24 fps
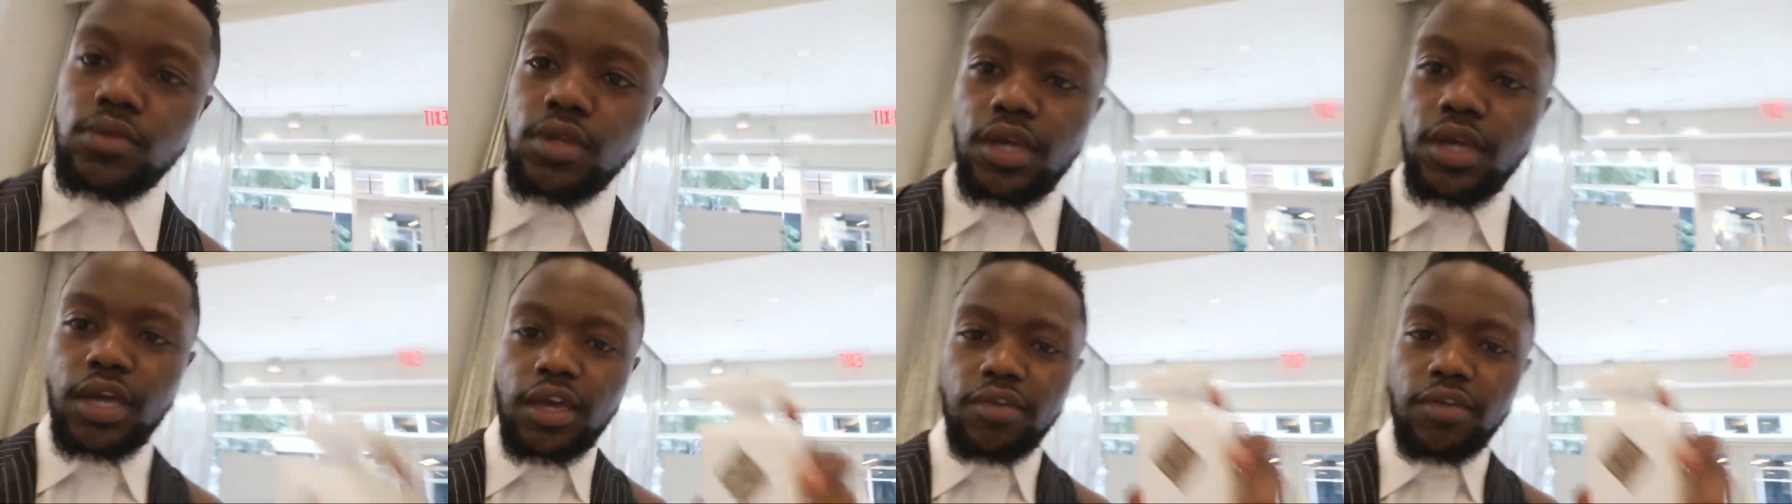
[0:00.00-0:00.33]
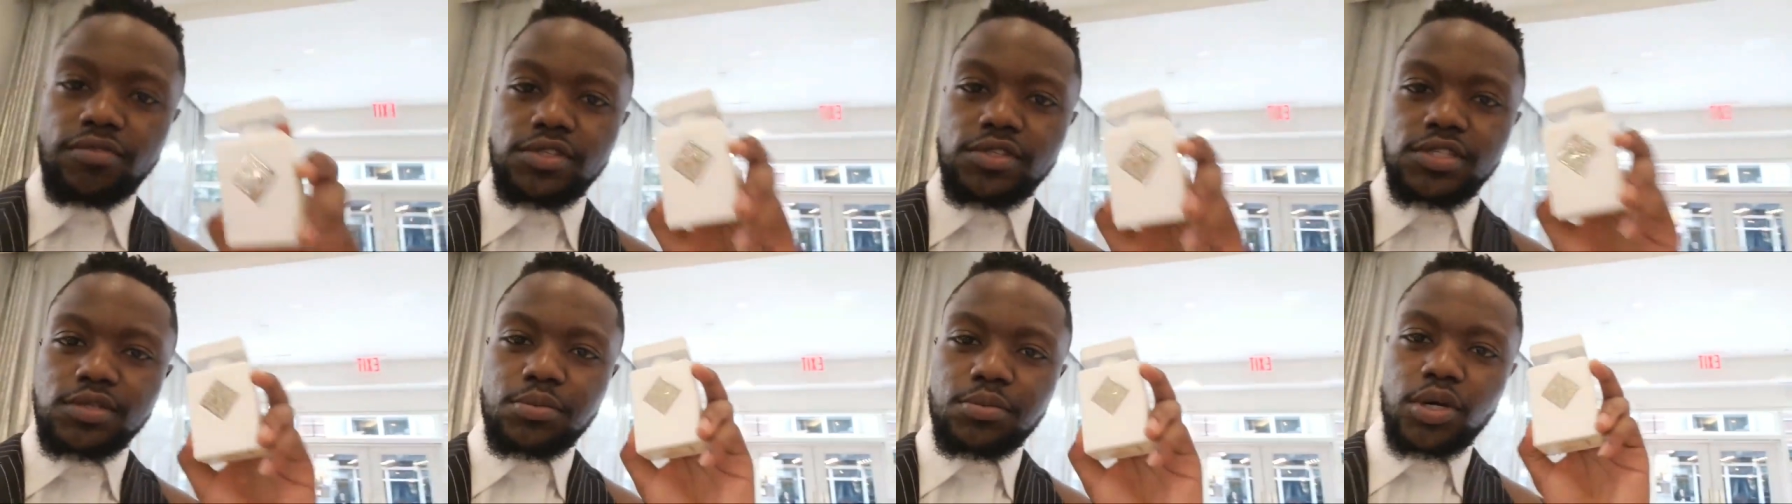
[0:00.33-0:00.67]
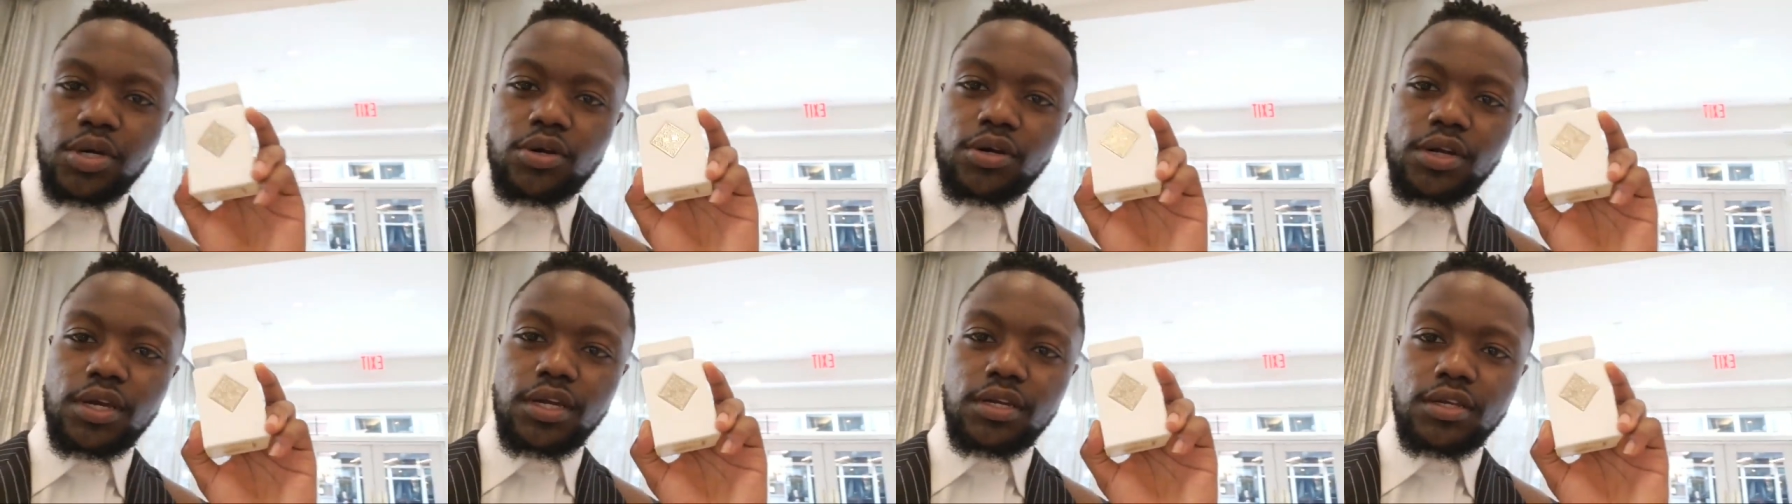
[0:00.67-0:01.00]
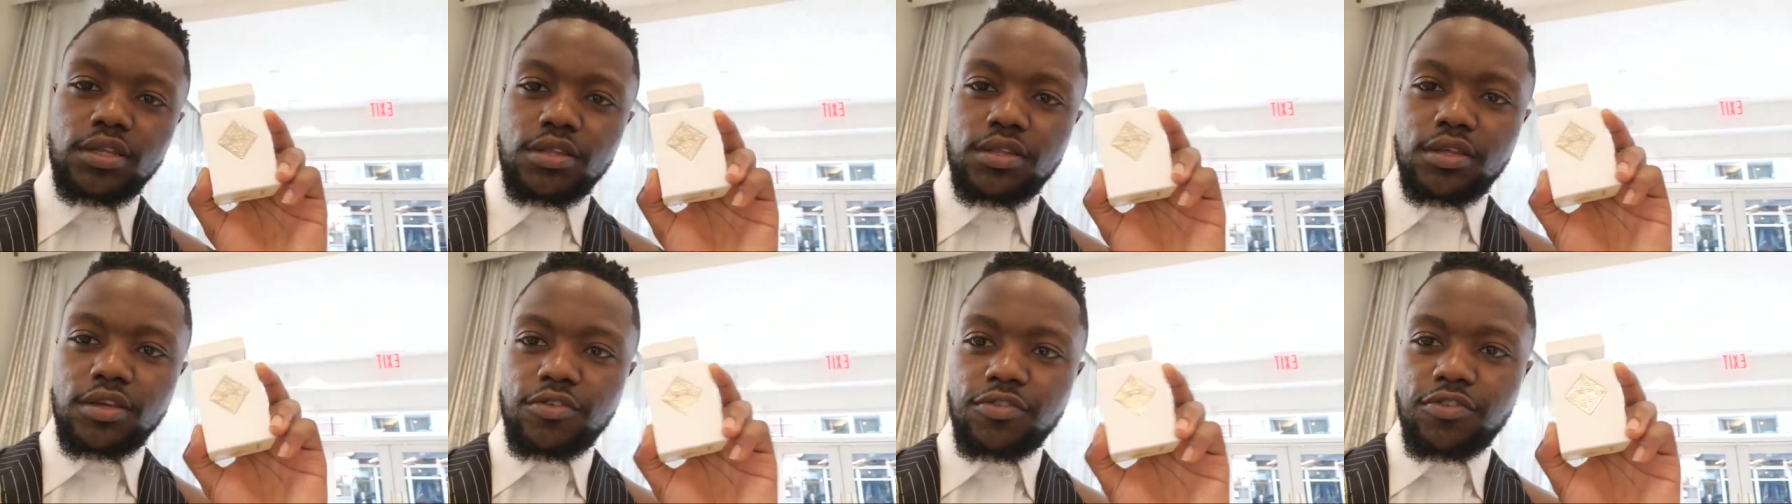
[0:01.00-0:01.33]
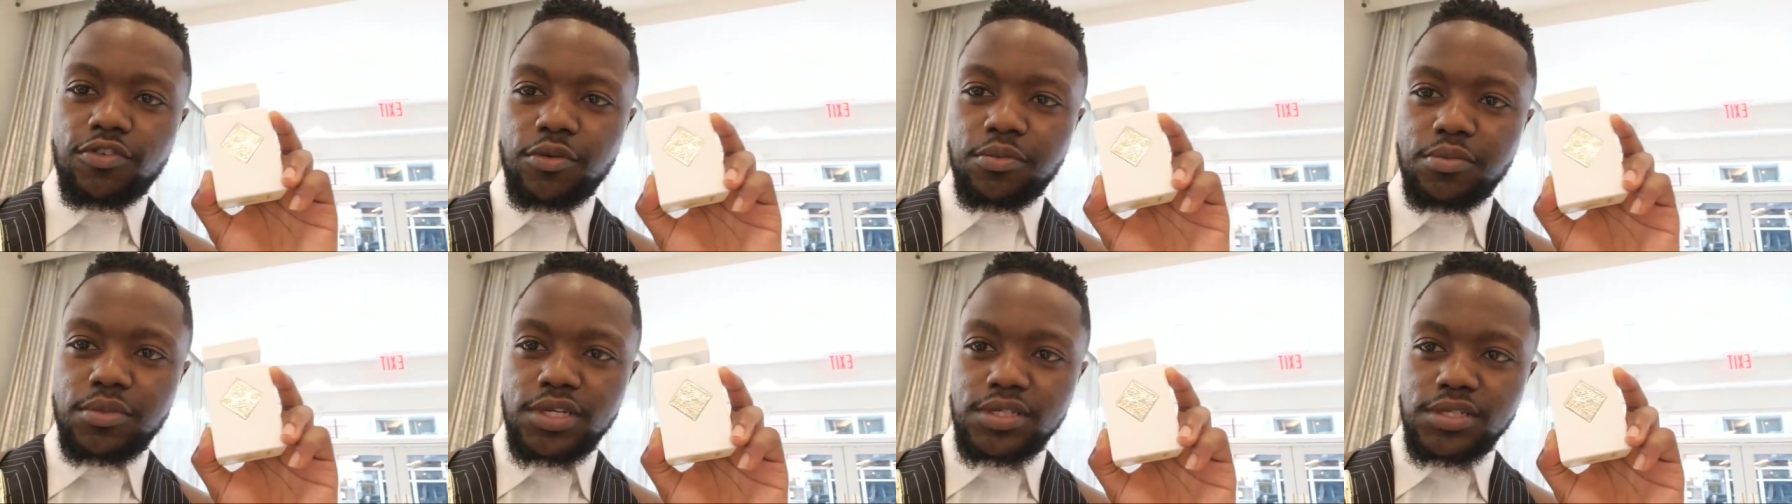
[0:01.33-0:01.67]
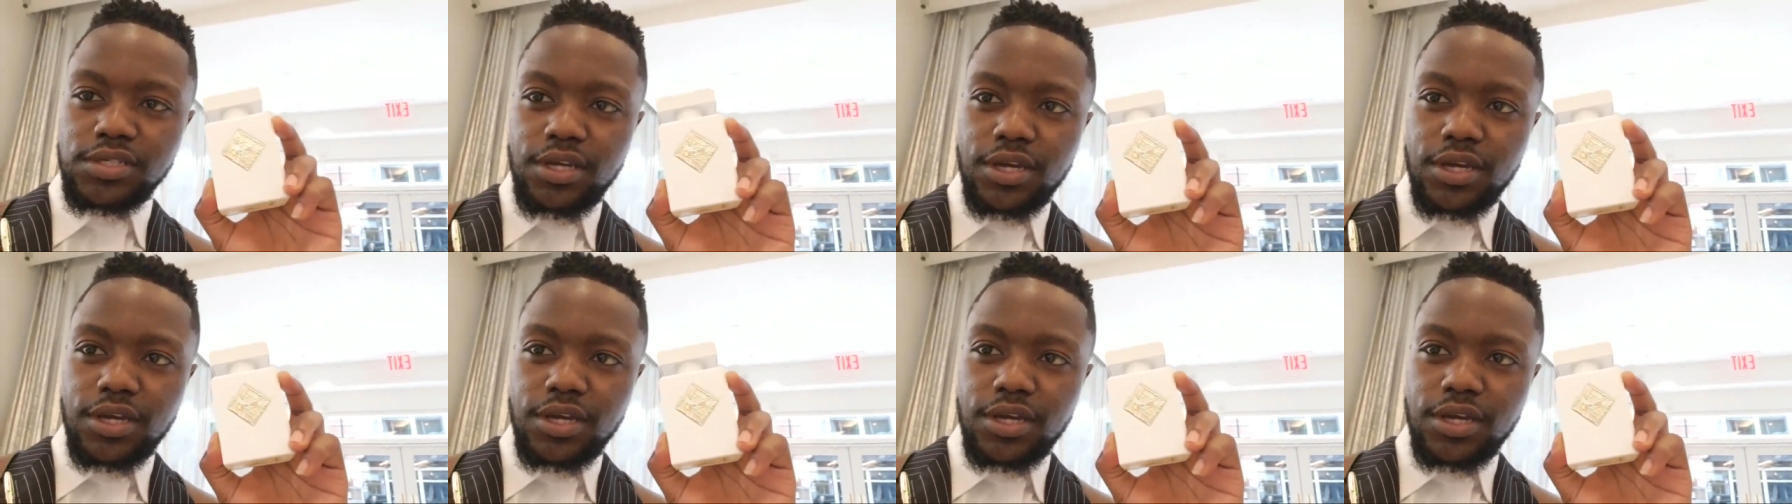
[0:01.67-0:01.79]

Haven't smelled anything from this